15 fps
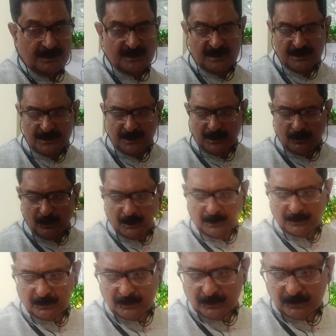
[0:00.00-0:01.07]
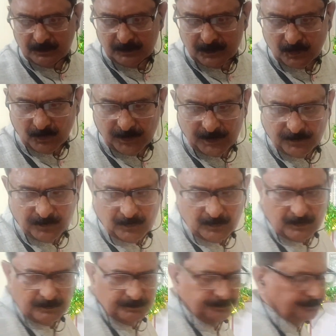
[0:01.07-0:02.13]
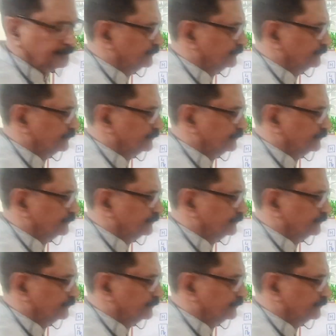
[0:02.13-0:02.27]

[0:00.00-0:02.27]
is equal to 24.